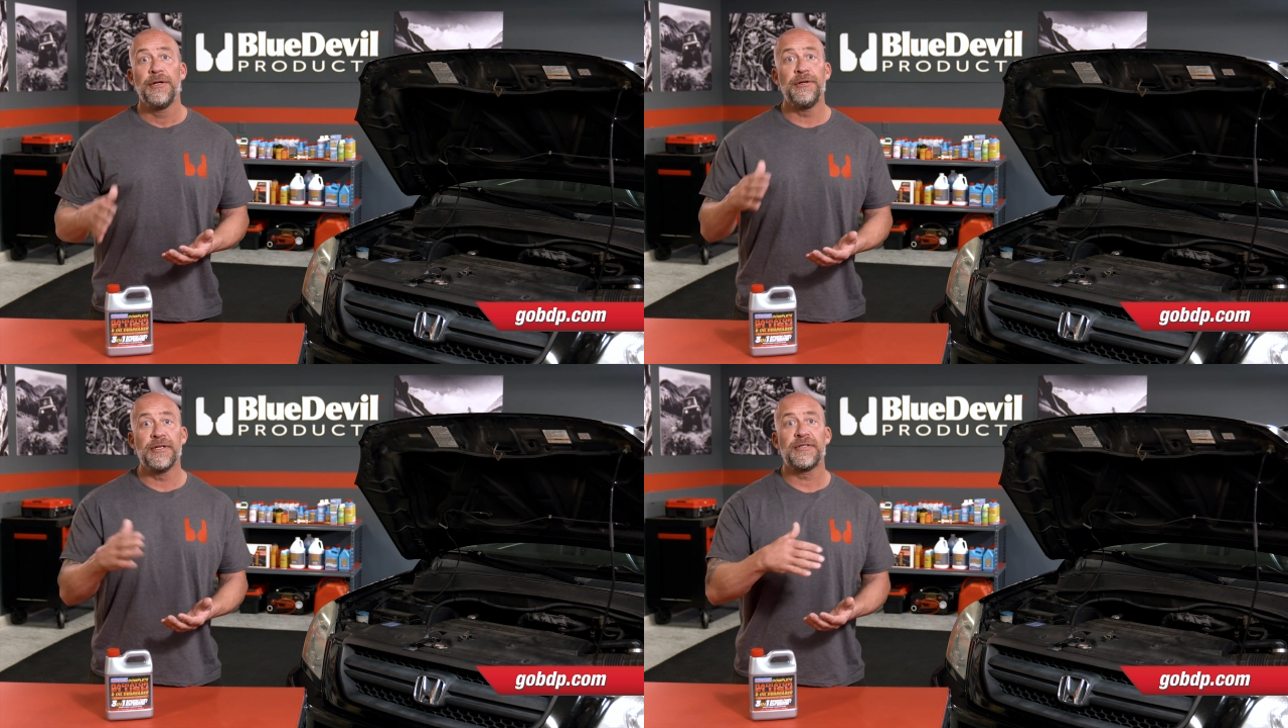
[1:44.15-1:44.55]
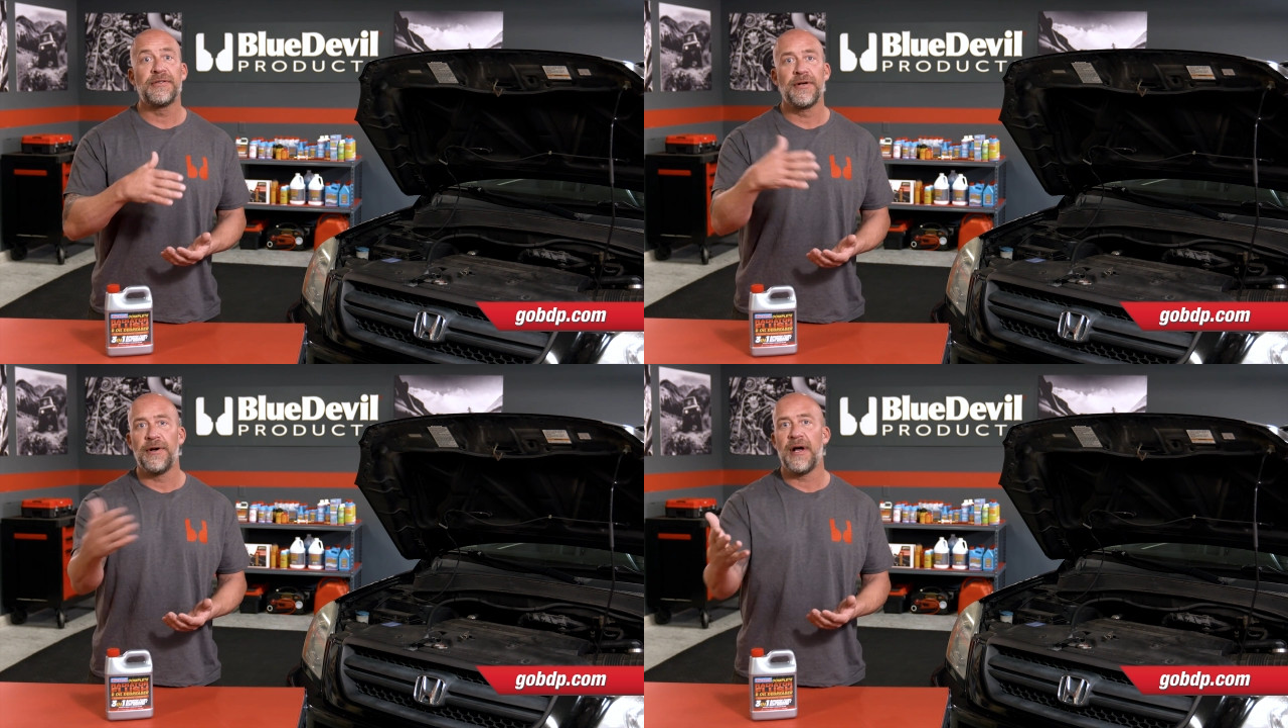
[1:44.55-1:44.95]
you
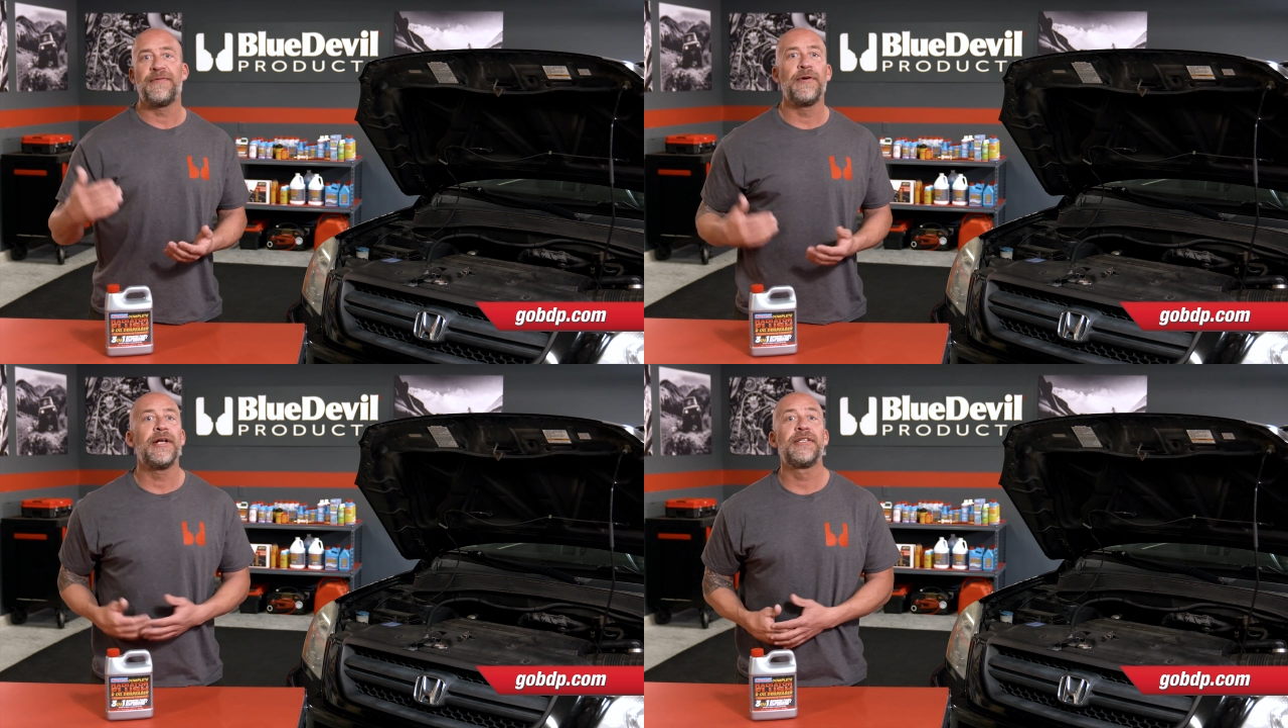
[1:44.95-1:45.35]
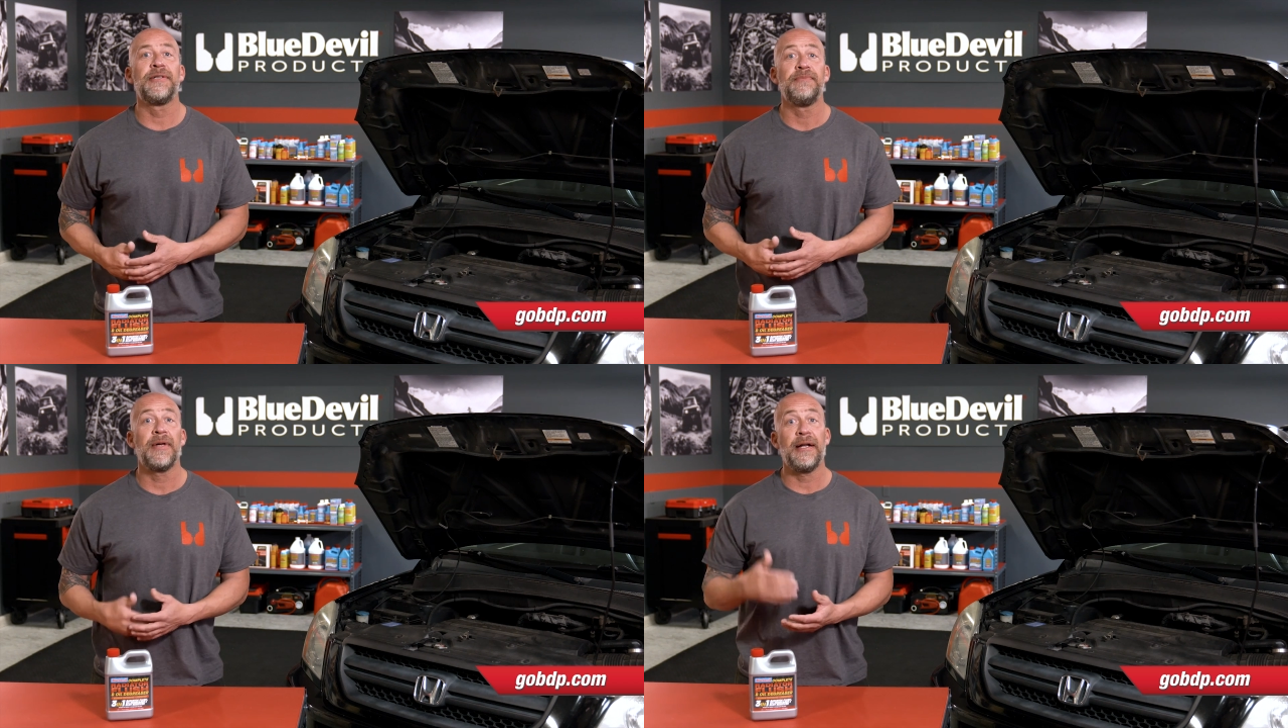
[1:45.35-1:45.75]
just turn off your
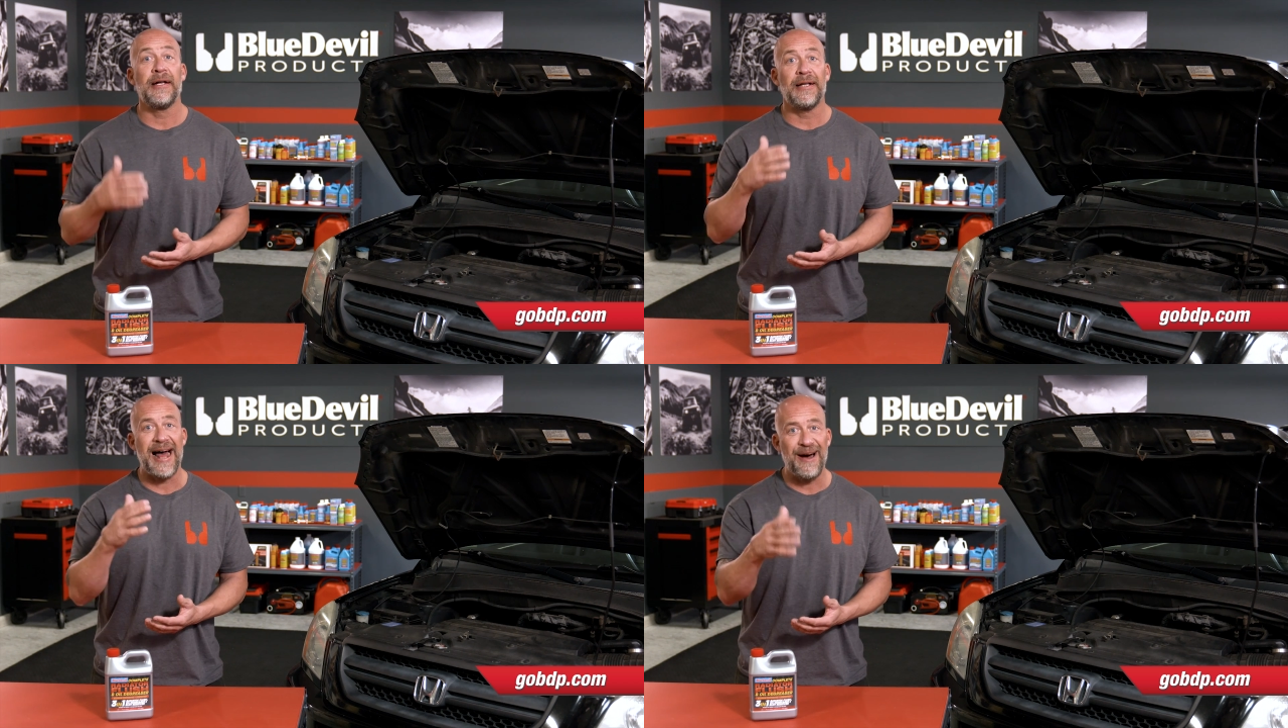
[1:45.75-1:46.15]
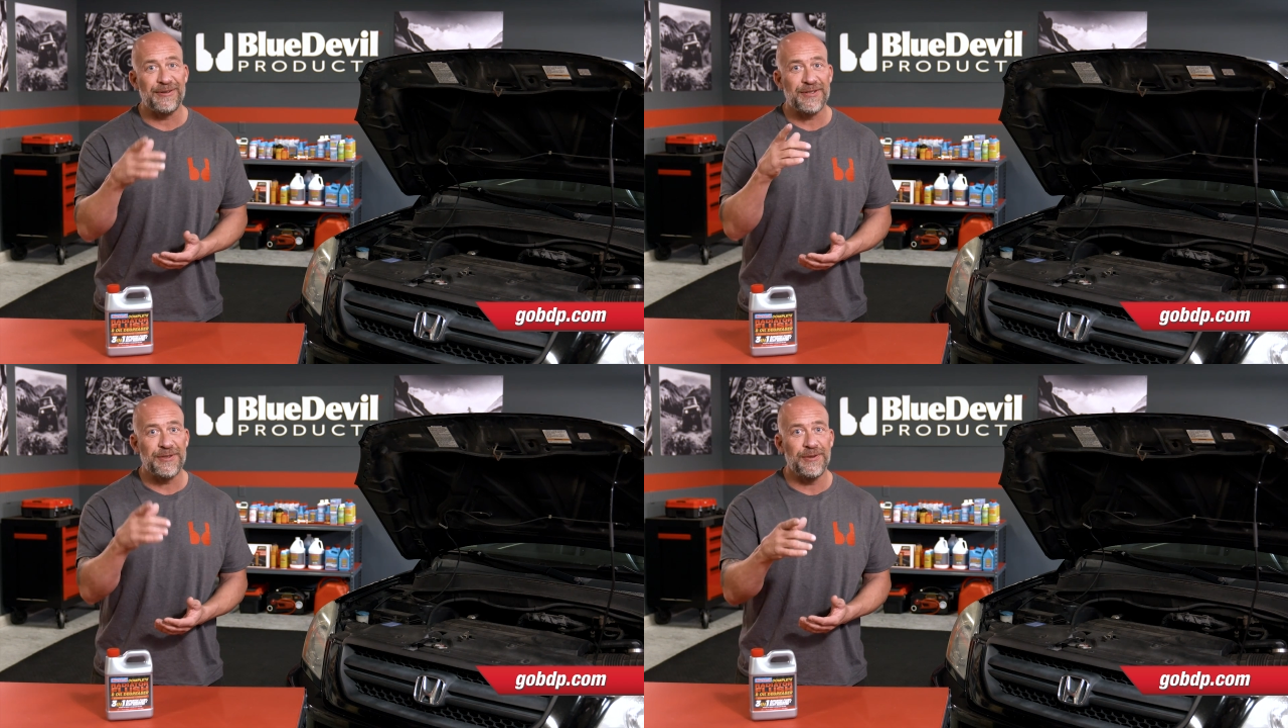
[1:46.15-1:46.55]
engine and allow
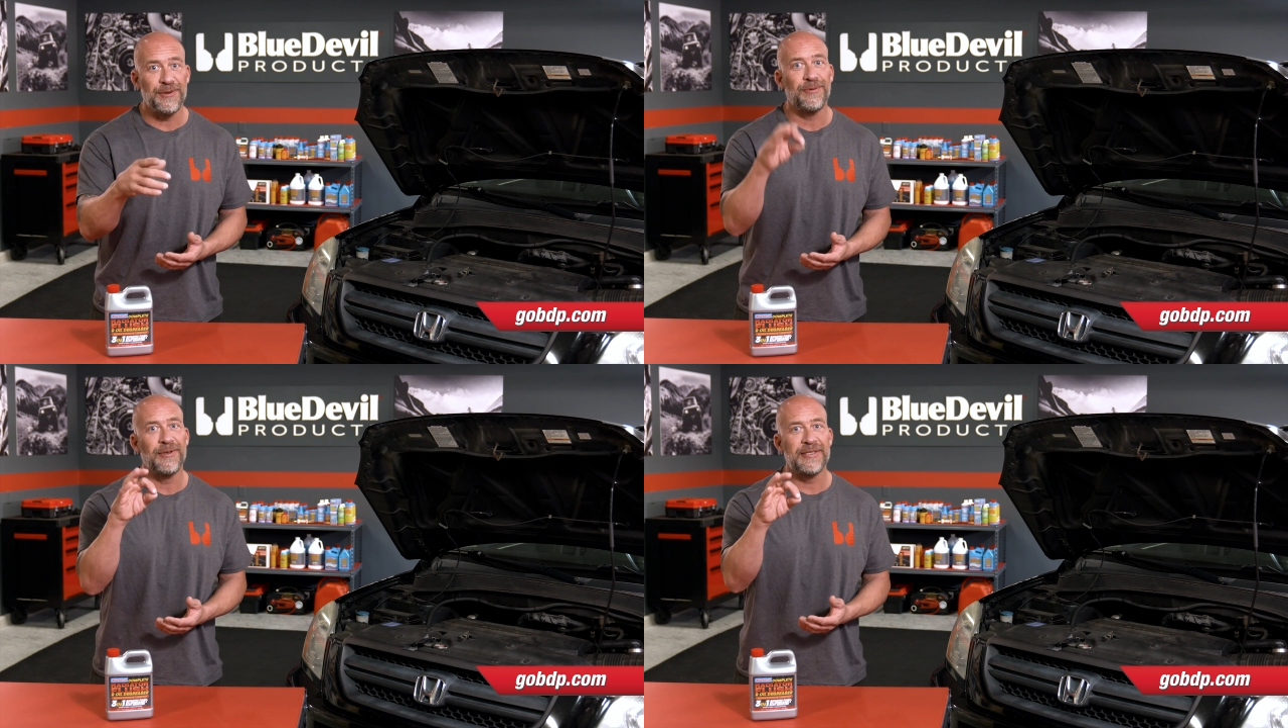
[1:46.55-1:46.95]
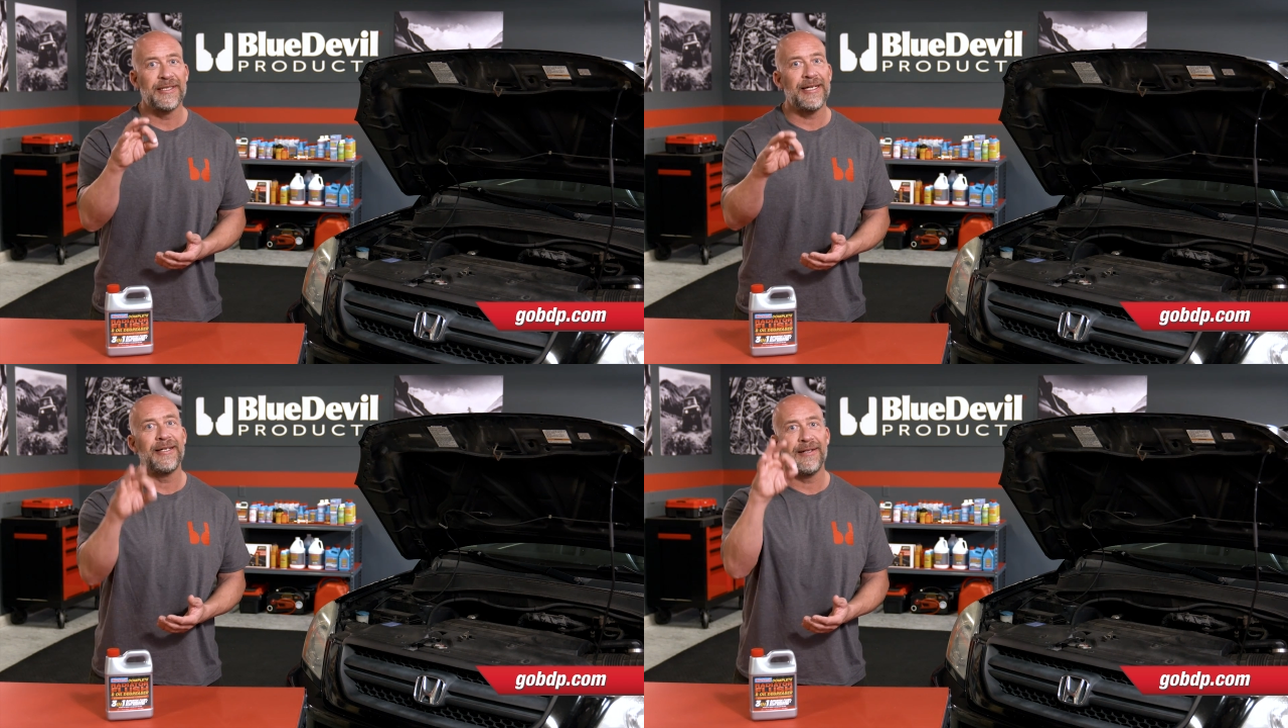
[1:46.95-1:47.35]
it to cool. Once
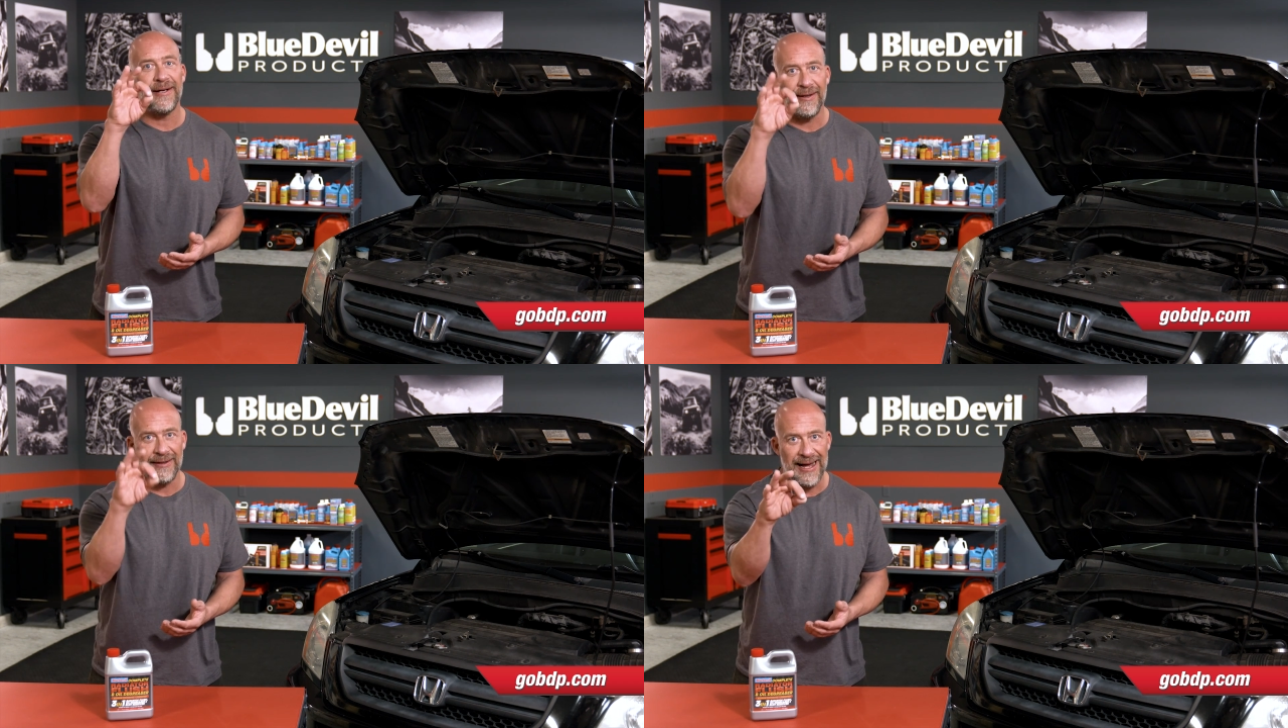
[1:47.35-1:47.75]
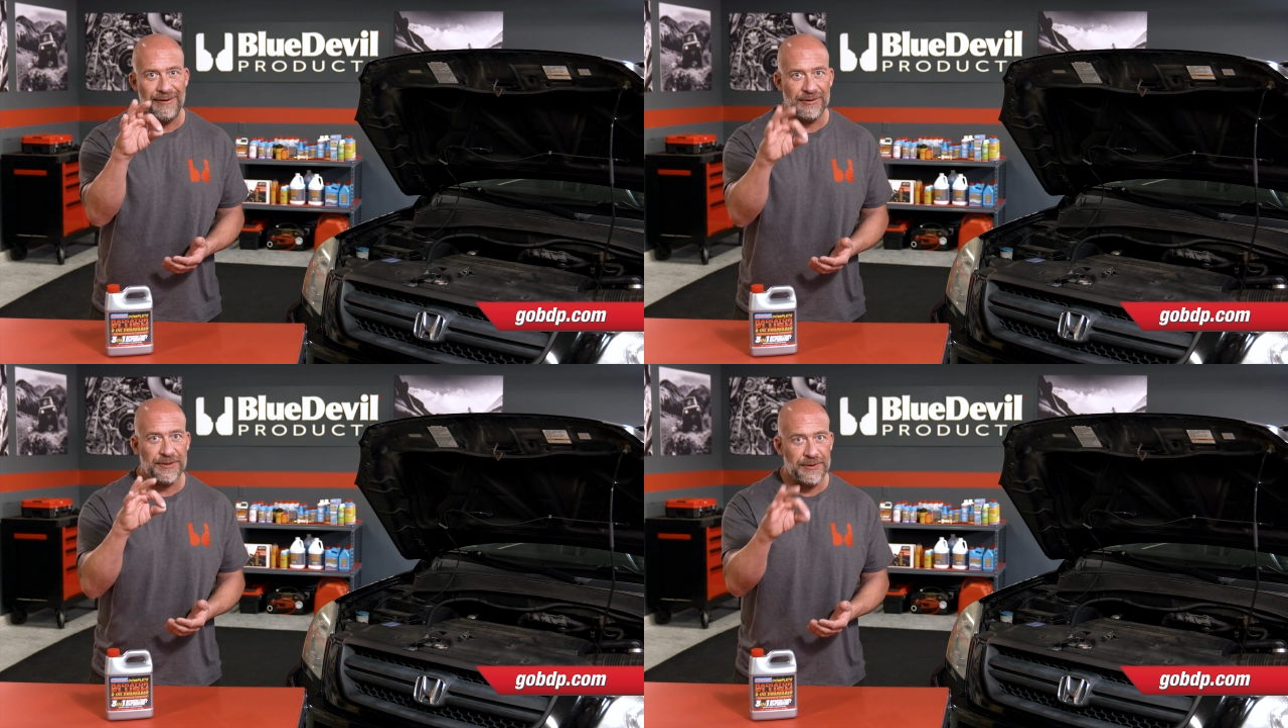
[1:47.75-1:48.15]
again,
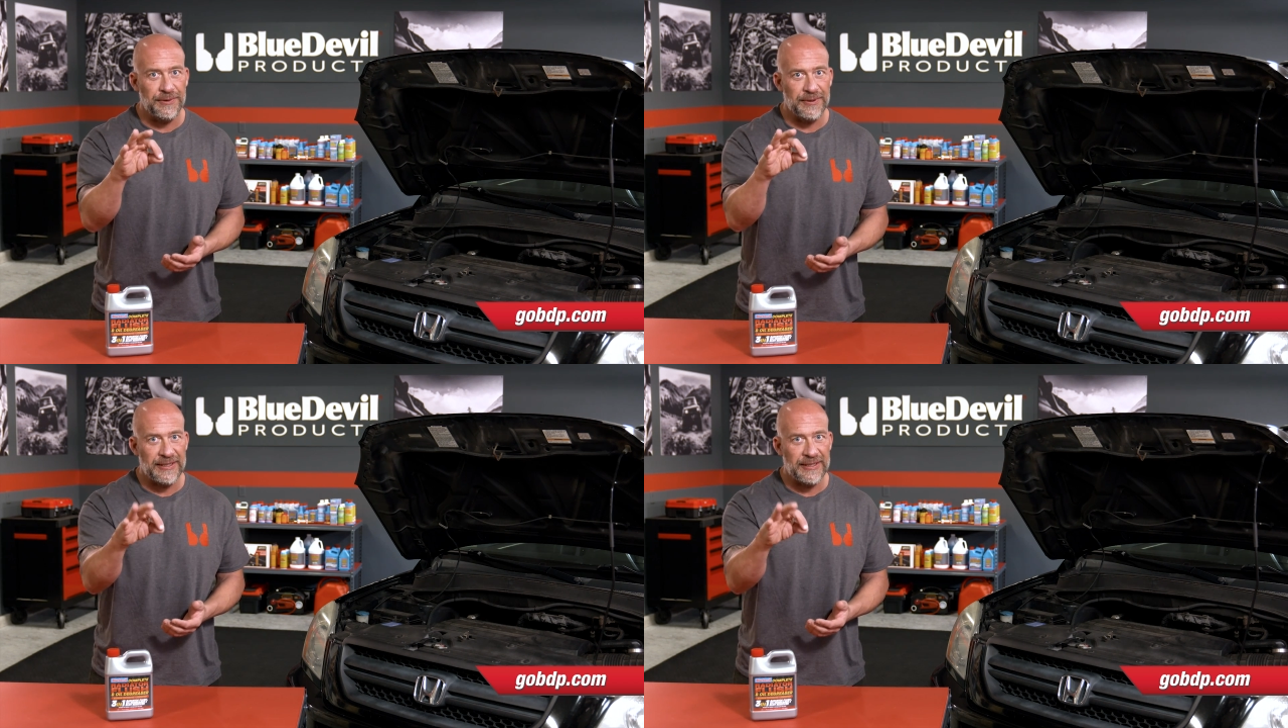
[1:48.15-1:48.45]
allow it to cool.